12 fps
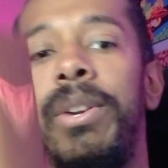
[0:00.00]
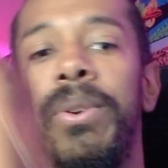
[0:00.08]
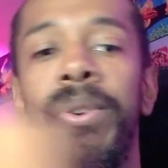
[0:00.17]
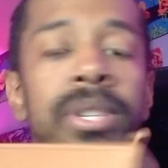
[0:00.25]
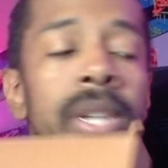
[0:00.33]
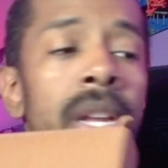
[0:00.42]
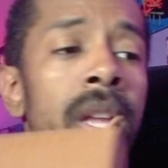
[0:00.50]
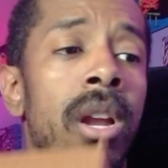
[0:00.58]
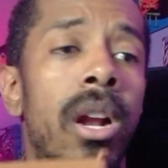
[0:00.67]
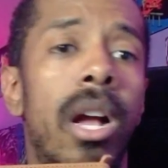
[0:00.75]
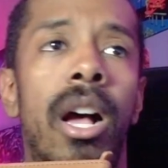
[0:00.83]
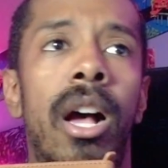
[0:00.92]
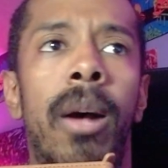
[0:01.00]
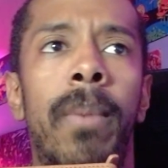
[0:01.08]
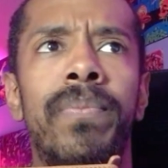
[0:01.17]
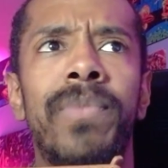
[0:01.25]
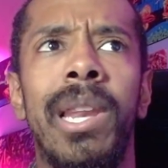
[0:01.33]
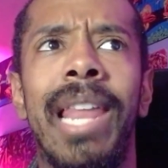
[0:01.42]
binders.
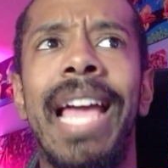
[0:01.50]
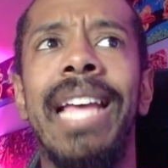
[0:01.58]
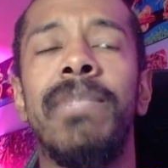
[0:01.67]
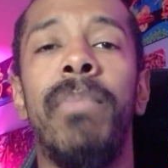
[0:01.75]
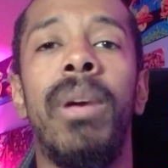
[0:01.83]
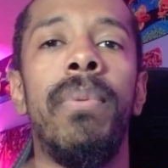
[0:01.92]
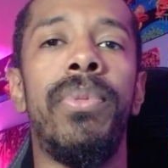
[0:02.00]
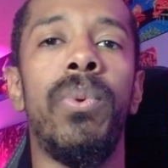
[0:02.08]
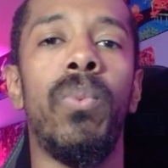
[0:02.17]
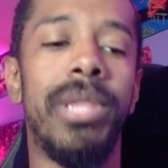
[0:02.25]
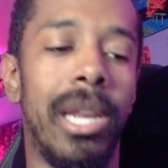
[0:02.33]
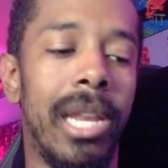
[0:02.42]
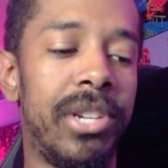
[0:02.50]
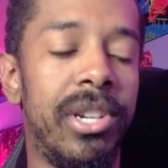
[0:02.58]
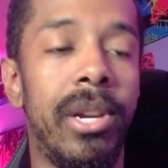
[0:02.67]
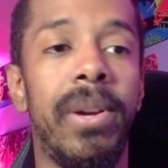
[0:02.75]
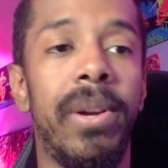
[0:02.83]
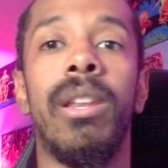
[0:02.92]
Um, last month when the
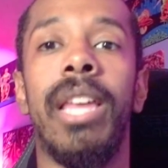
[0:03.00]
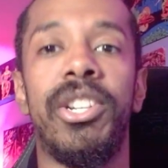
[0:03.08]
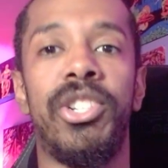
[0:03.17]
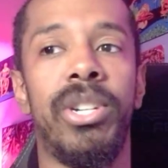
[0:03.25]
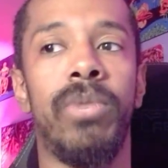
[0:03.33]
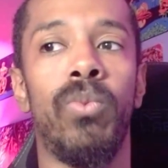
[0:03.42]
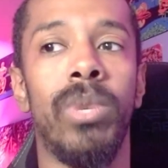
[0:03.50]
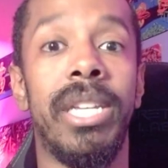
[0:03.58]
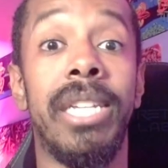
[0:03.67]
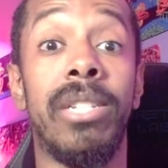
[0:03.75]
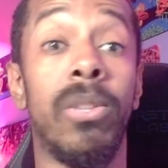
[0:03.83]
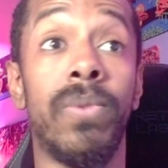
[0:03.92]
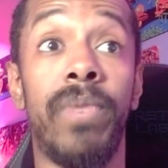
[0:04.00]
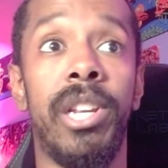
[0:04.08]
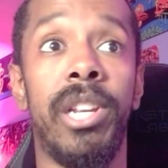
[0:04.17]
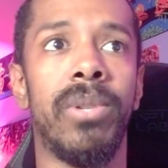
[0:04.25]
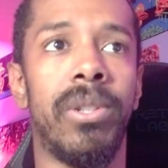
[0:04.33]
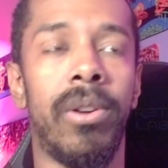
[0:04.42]
Legendary Collection released, those
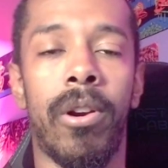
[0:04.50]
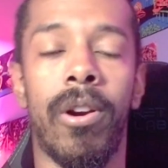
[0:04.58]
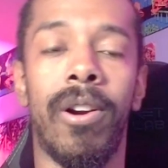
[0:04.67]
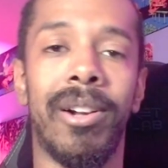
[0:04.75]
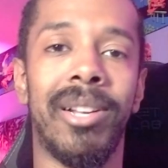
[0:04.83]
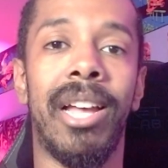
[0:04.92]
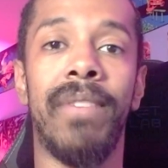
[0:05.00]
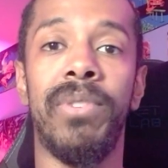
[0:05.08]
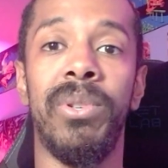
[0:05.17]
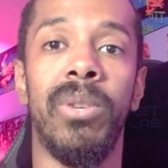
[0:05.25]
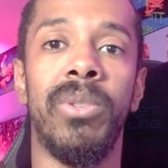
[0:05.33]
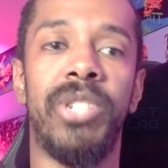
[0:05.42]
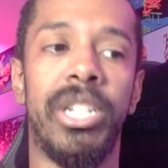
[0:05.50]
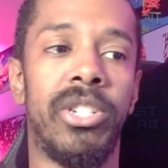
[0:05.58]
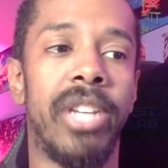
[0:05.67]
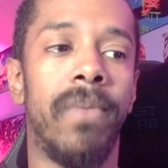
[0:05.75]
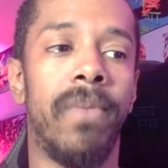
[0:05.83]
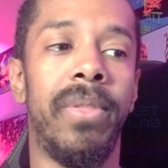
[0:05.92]
videos are in our archive, so you can go
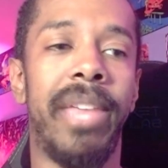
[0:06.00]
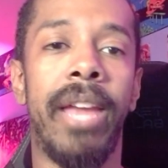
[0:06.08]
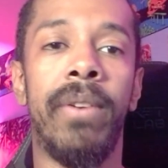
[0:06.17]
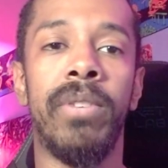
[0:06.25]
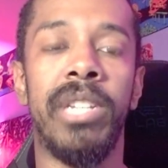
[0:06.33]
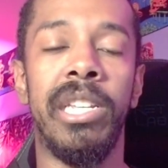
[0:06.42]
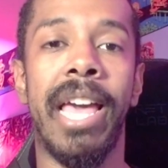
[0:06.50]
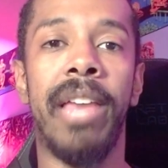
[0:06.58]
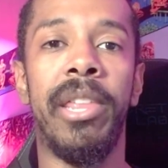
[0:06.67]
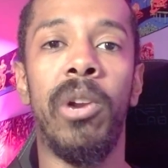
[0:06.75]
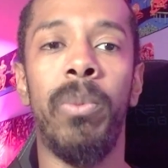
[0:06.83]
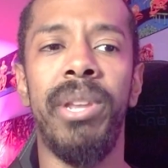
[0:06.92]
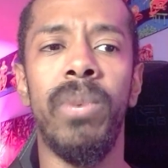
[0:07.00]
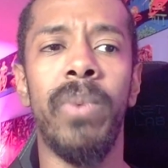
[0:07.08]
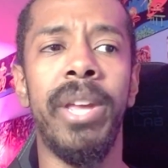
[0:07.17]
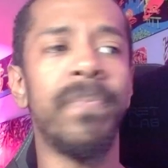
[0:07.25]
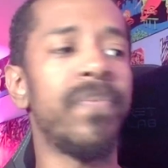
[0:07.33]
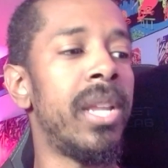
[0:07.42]
check the channel for that and see how that
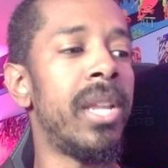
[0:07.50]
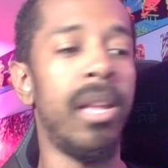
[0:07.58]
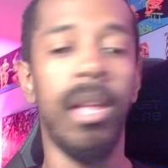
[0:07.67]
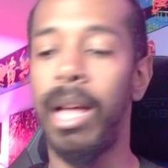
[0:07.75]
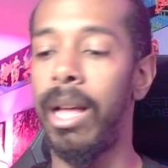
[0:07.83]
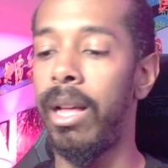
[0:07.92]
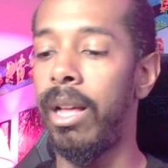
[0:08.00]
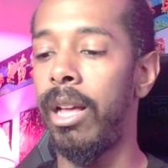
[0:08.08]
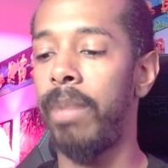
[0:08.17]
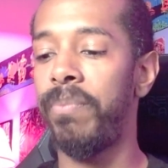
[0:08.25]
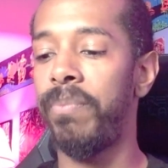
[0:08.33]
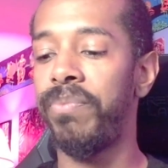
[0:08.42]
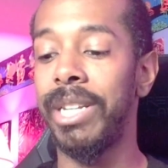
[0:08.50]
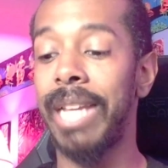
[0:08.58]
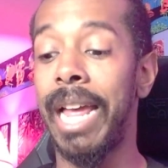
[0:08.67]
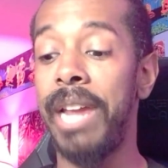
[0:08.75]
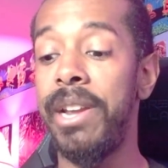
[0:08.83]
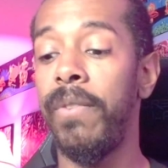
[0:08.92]
opening went. Um,
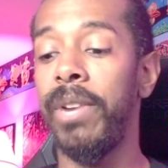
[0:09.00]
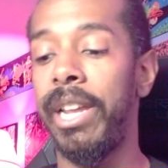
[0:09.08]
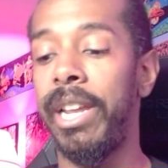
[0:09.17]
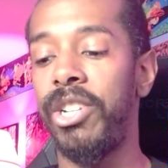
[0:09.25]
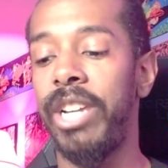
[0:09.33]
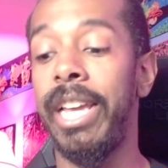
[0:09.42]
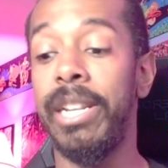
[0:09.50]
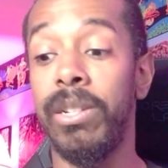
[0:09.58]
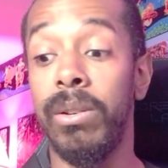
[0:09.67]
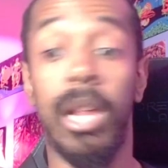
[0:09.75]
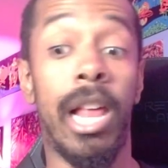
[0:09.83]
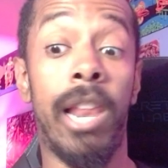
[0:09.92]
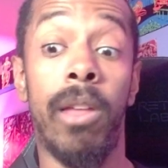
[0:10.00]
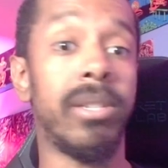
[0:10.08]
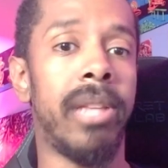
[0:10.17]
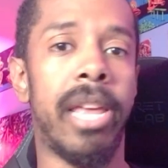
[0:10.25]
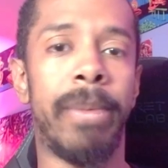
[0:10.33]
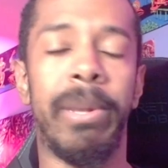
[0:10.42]
since I never got a chance and I
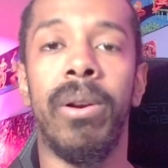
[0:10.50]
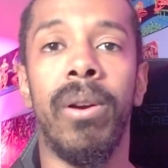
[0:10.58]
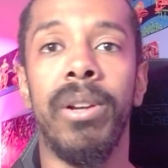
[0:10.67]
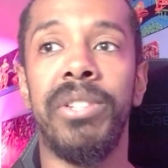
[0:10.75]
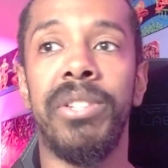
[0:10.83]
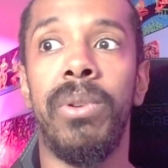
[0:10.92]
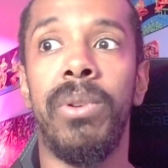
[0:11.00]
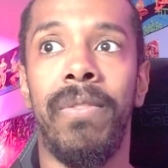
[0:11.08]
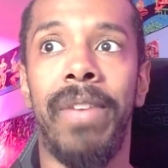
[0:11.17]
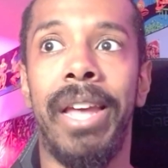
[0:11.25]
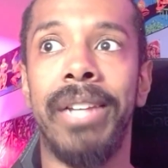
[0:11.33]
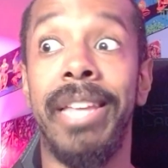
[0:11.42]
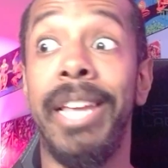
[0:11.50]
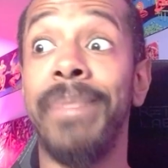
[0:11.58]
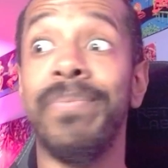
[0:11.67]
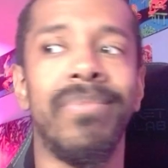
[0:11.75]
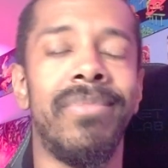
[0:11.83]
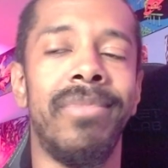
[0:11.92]
lost a lot of my cards due to the fact
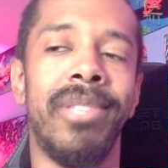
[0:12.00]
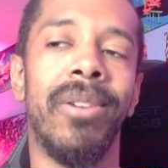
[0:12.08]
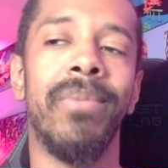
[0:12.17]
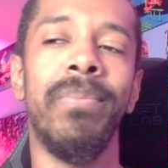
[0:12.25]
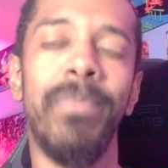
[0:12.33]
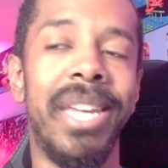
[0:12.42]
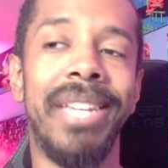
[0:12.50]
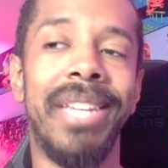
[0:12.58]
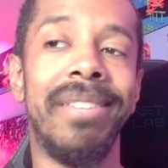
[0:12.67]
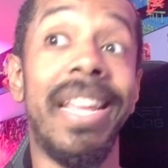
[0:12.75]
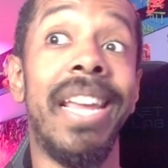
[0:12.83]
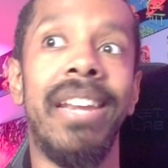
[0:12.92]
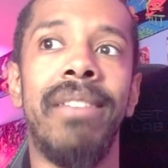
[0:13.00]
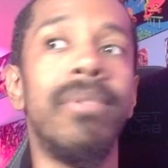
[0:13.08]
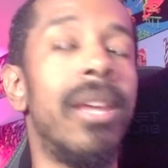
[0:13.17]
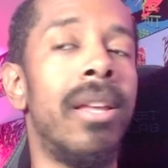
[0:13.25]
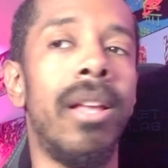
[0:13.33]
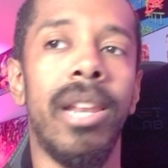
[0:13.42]
that, you know, being a
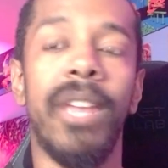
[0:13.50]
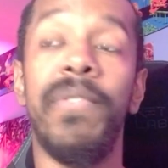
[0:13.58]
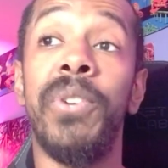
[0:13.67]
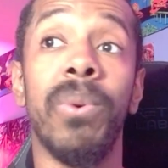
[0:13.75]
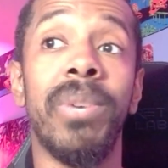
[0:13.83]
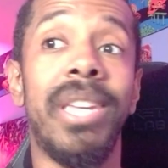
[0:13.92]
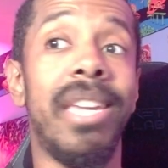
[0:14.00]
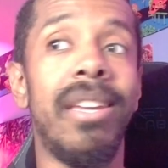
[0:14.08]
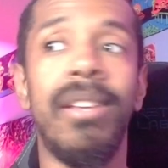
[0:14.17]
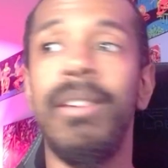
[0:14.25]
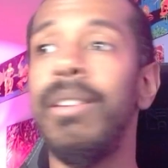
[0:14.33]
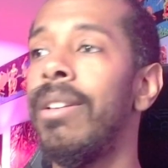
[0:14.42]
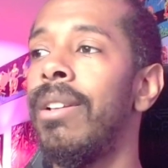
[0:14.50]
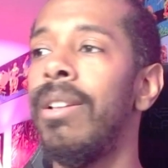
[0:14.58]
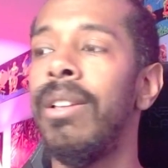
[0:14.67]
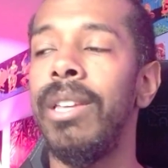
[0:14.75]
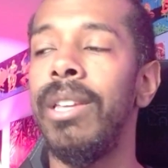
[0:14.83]
10, 11 year old kid,